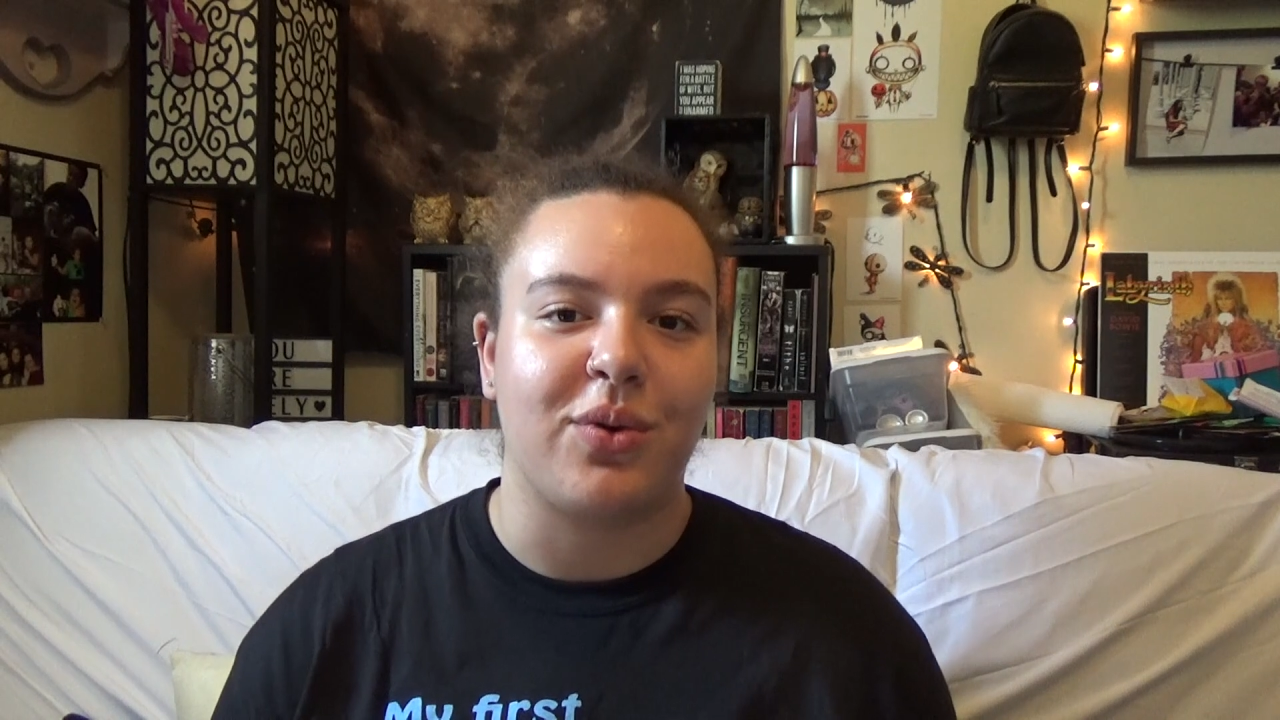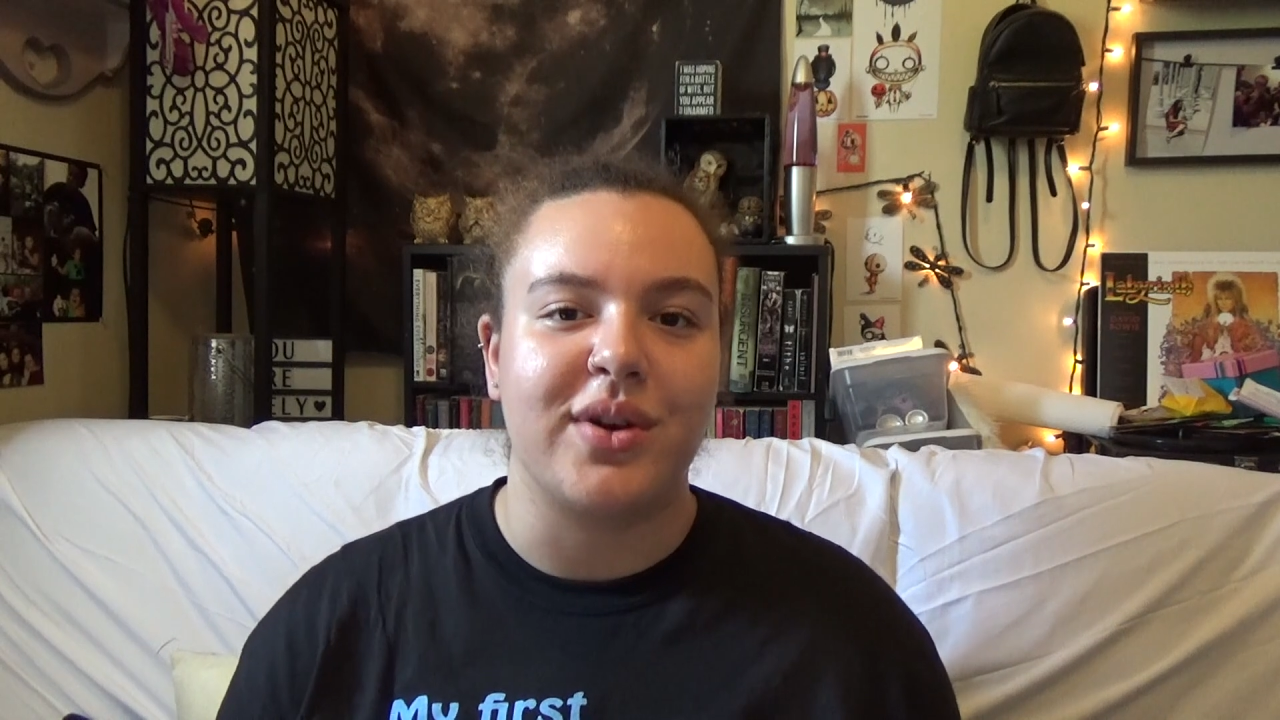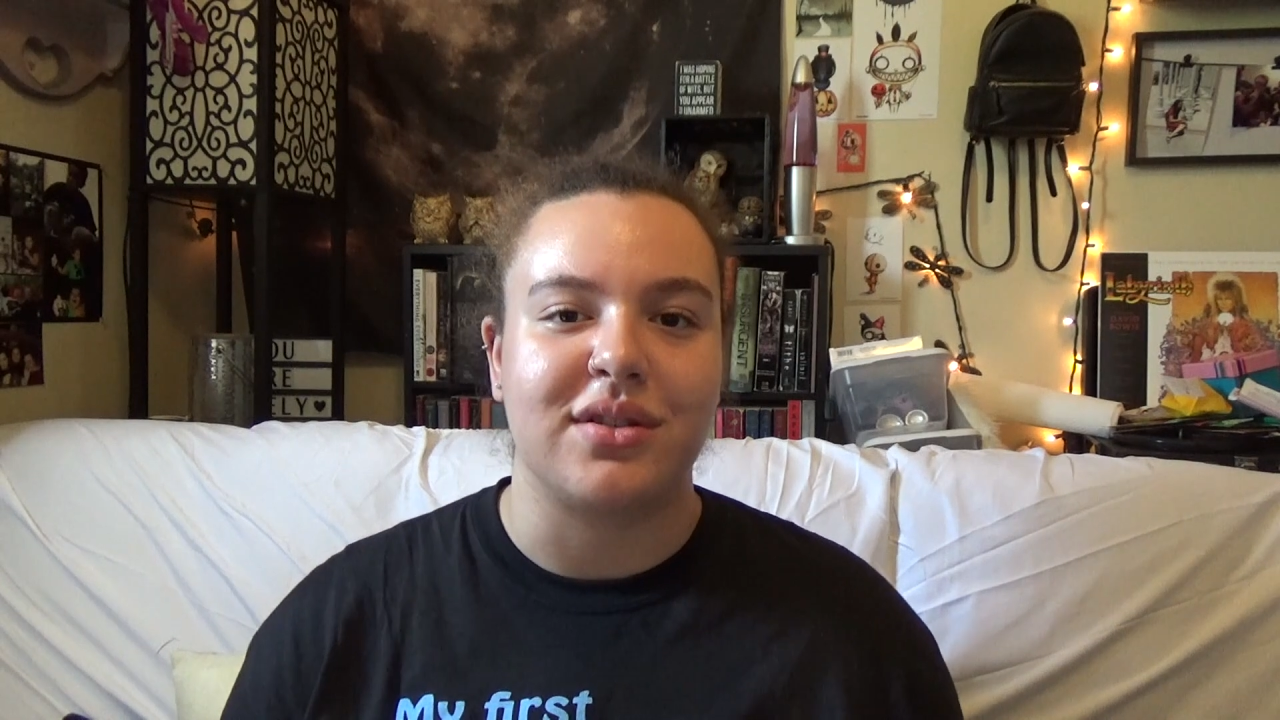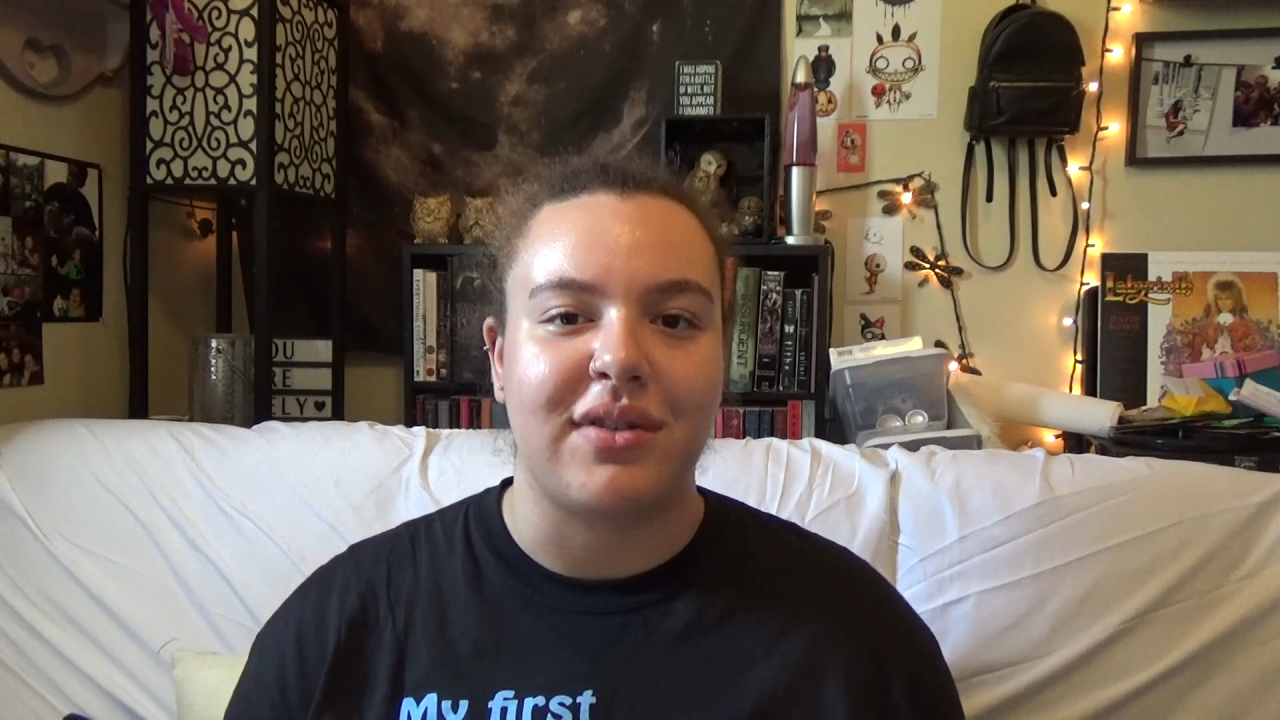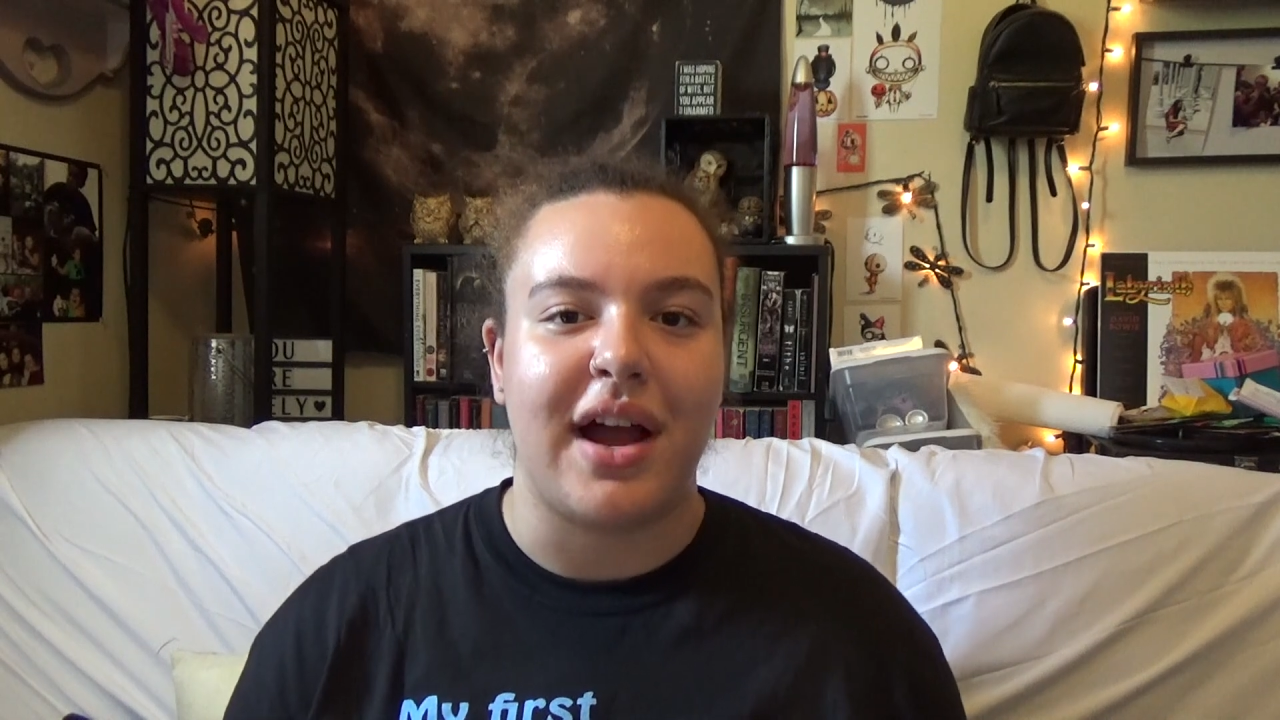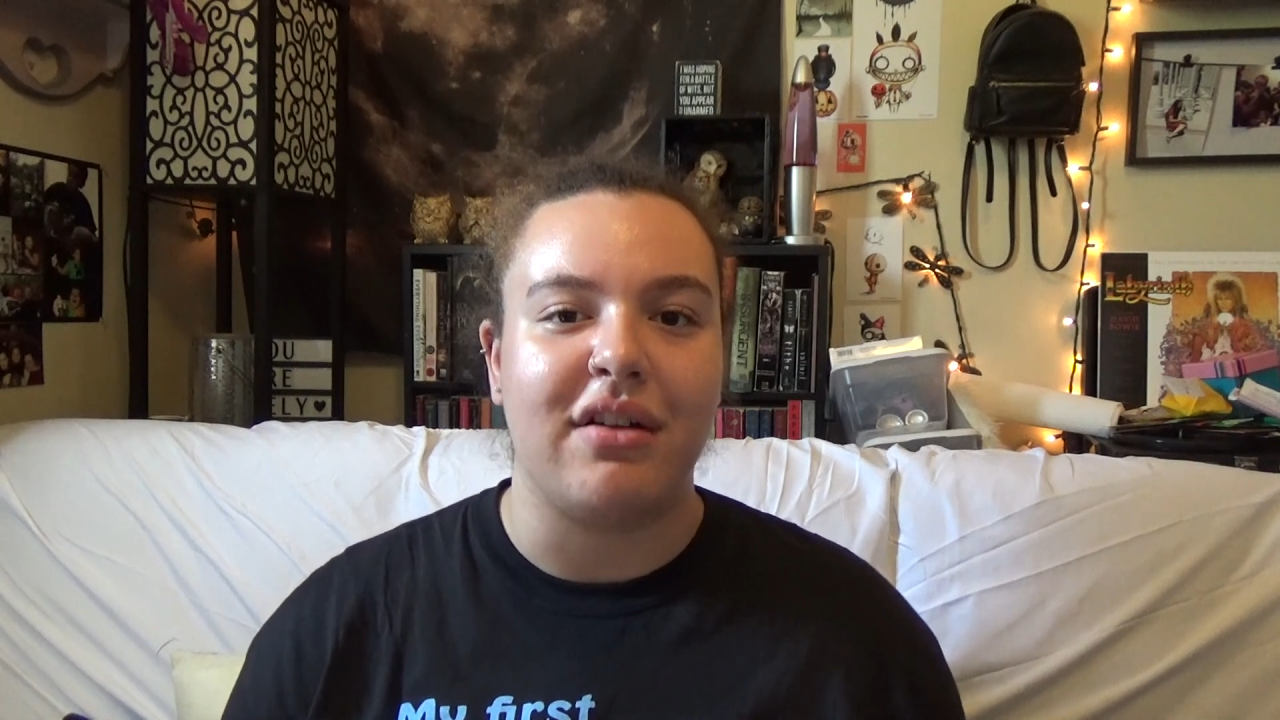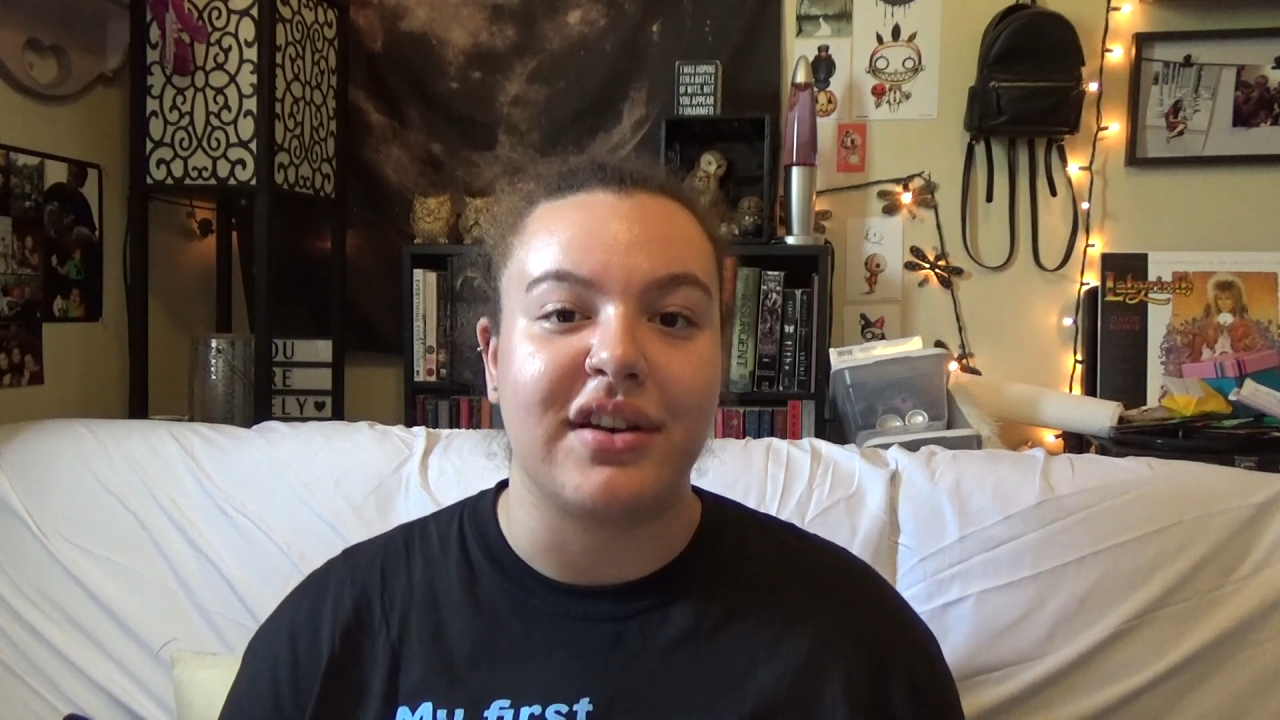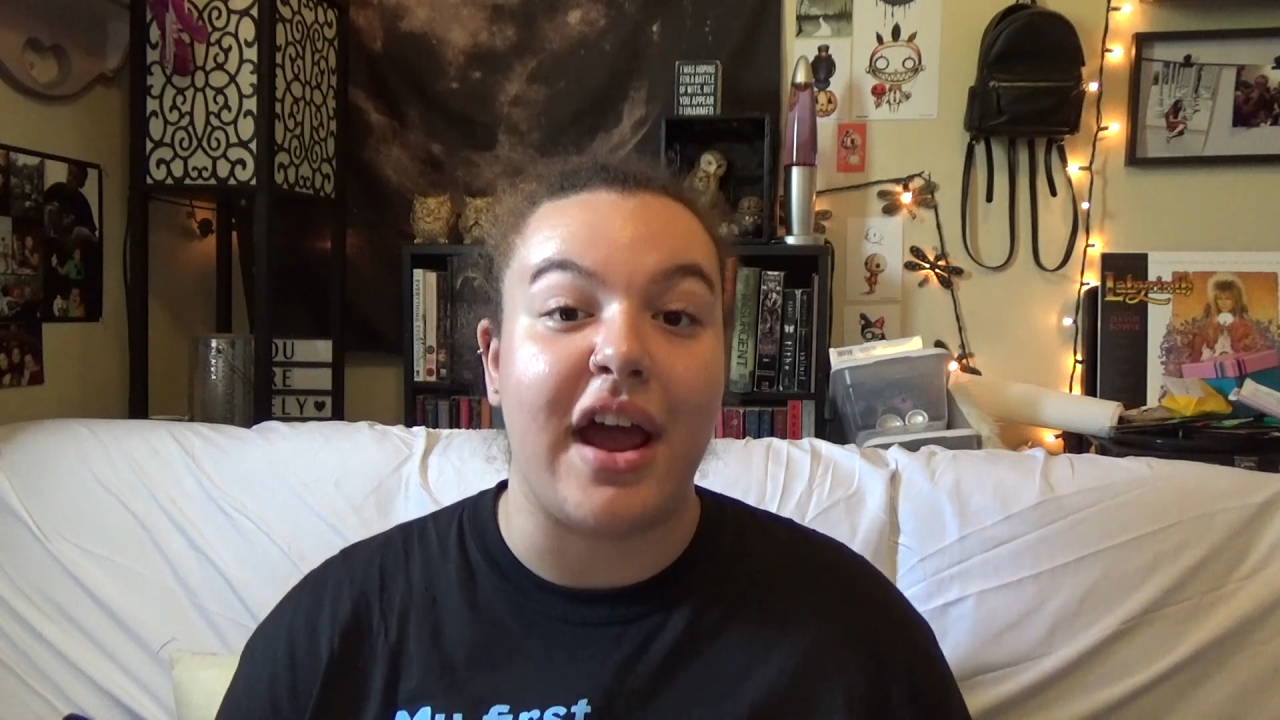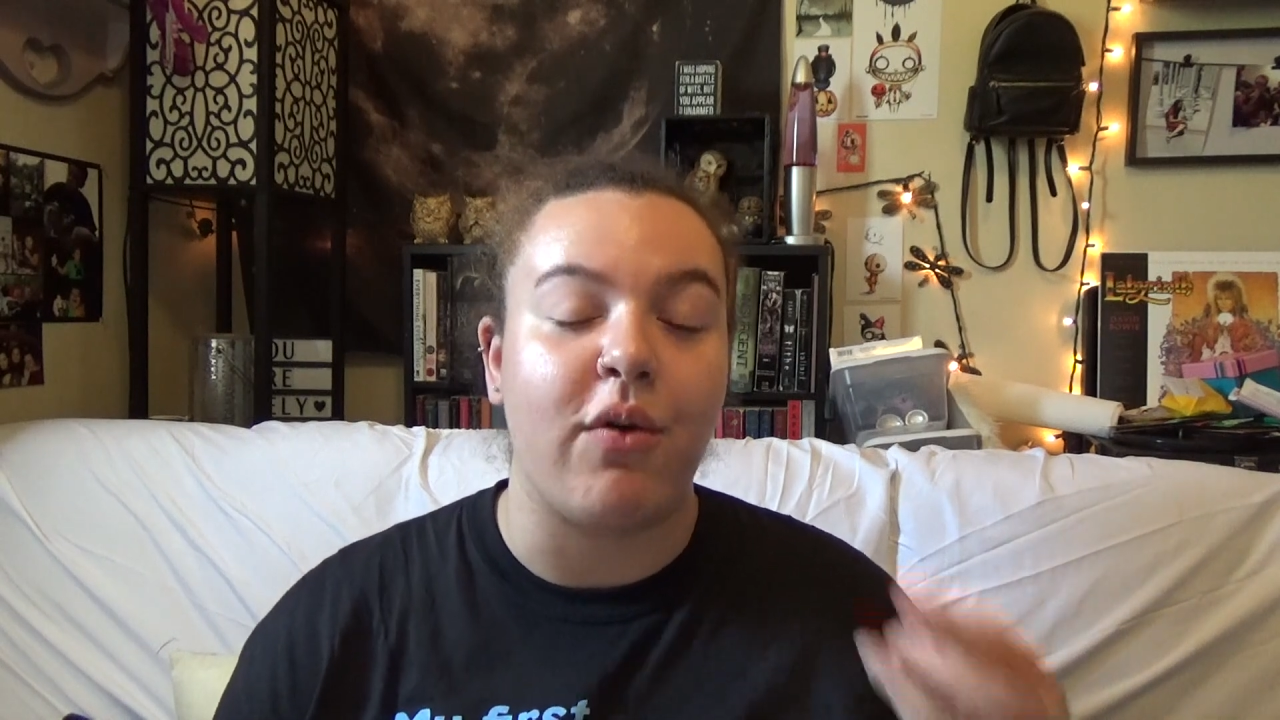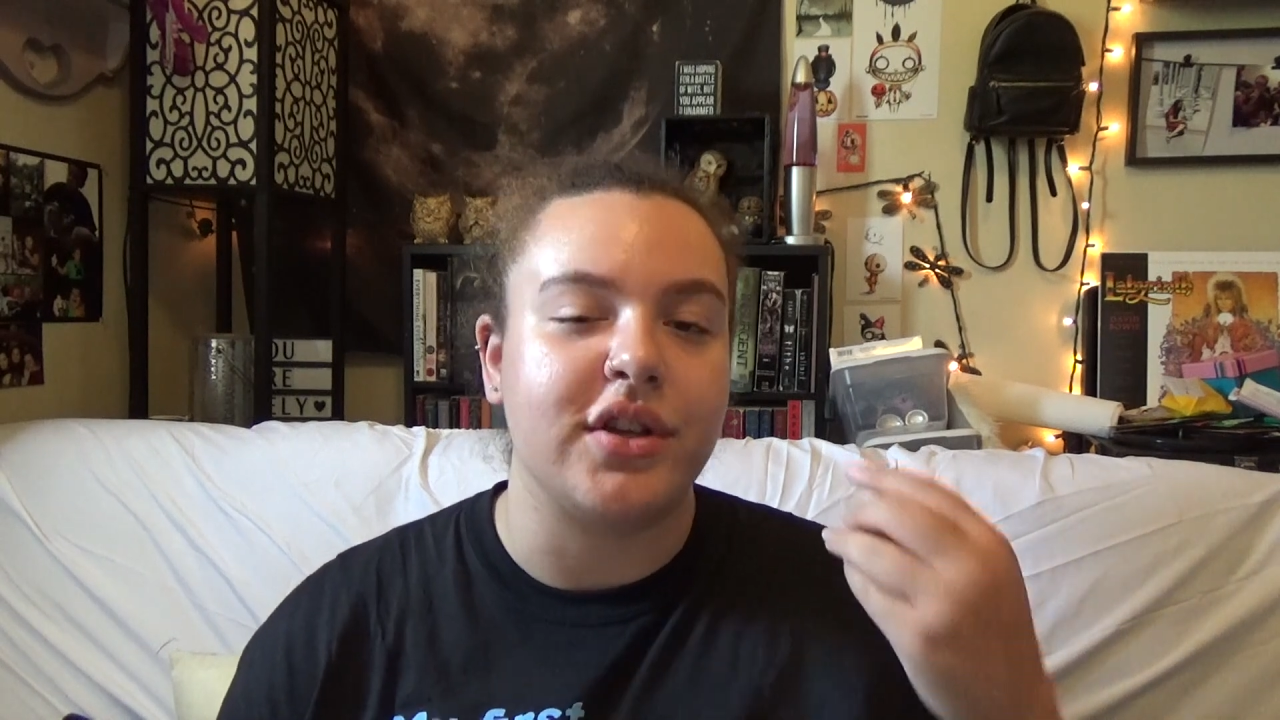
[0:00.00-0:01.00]
were always around
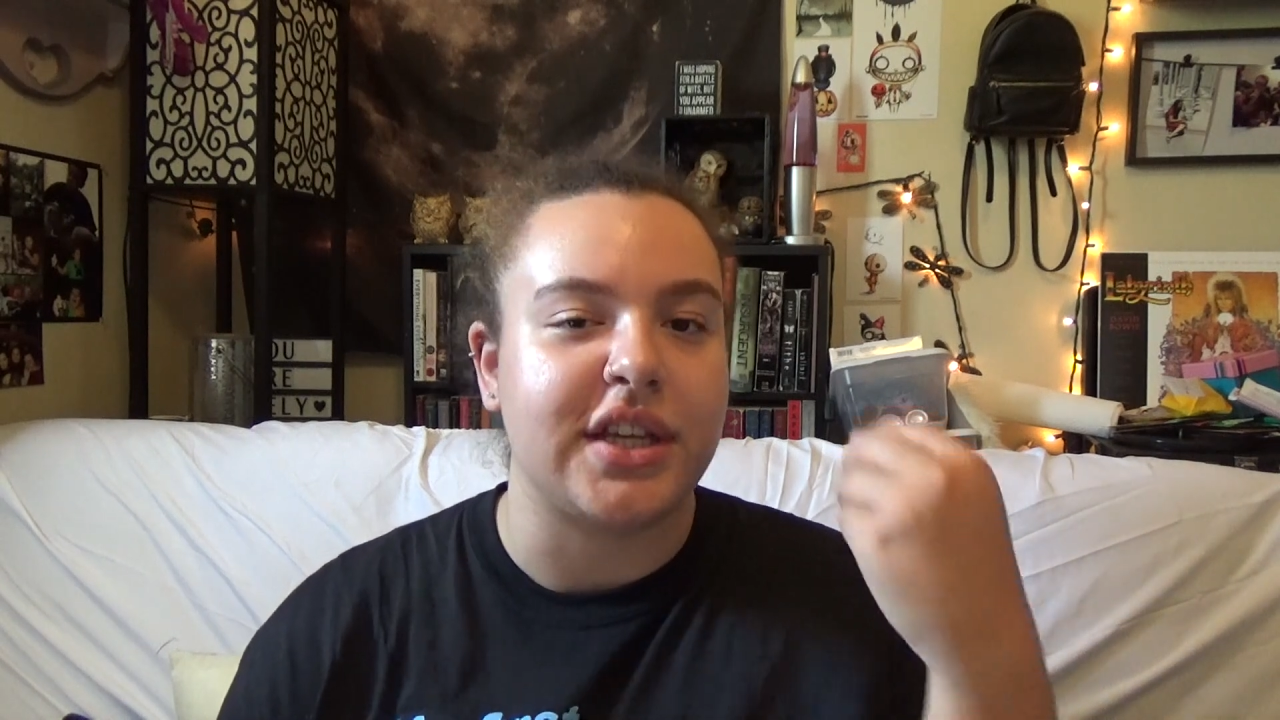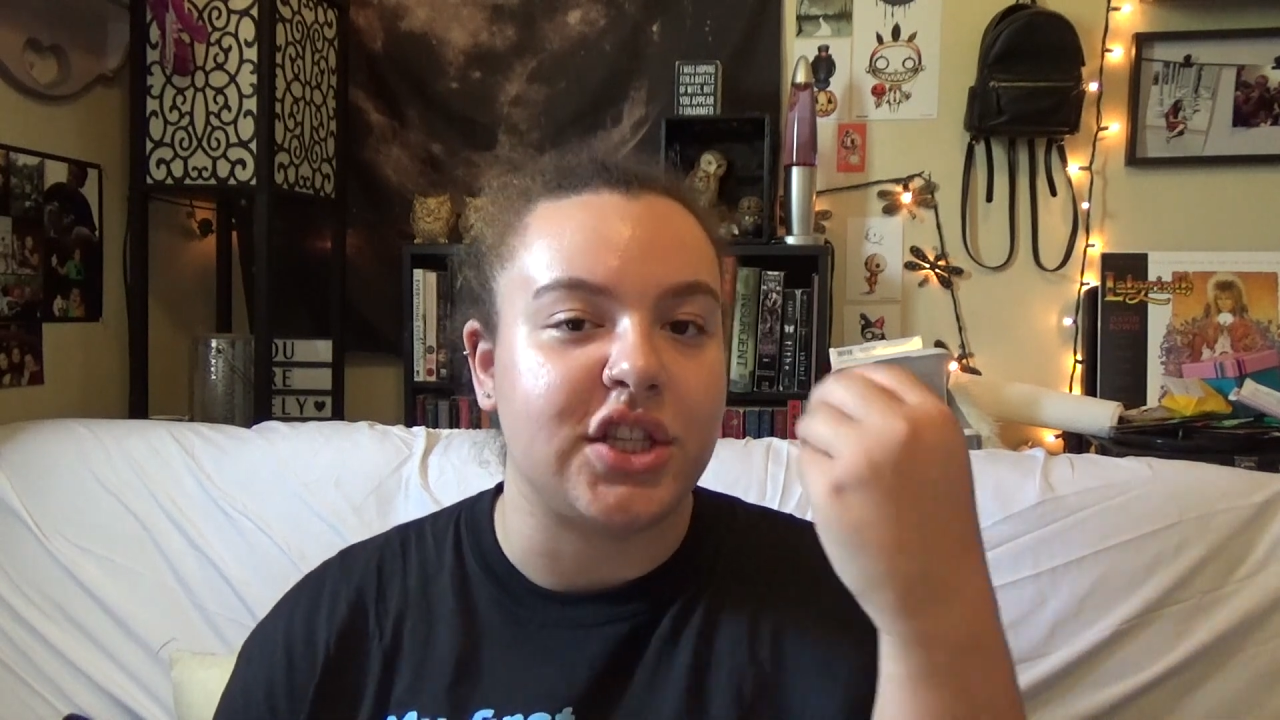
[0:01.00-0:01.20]
and I always